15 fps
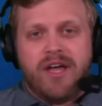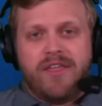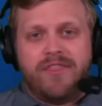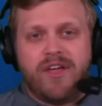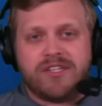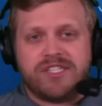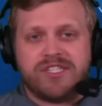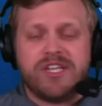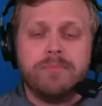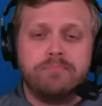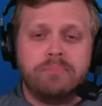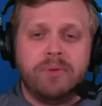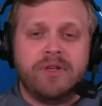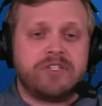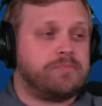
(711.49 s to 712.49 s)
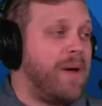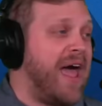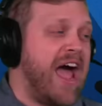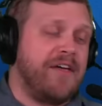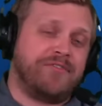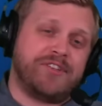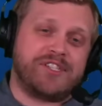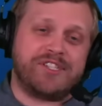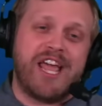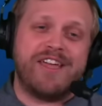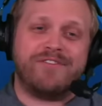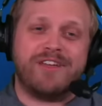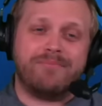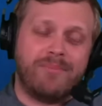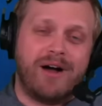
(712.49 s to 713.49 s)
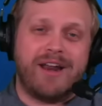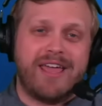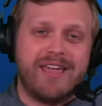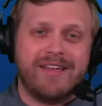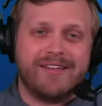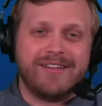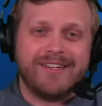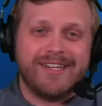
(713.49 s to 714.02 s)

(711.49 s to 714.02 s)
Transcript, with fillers: the simplest path to saving money